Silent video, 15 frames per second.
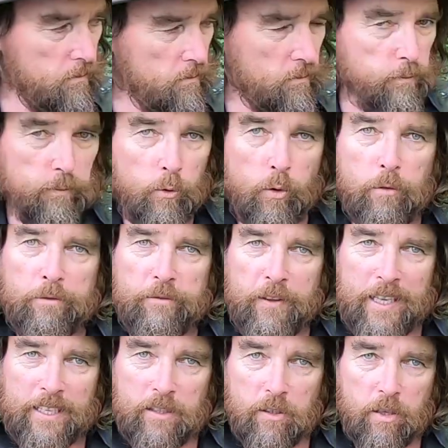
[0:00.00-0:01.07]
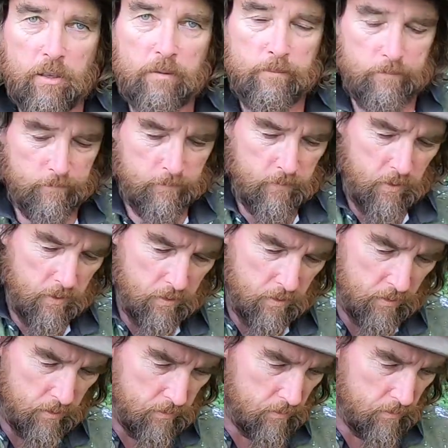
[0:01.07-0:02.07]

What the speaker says: 4 feet. Okay.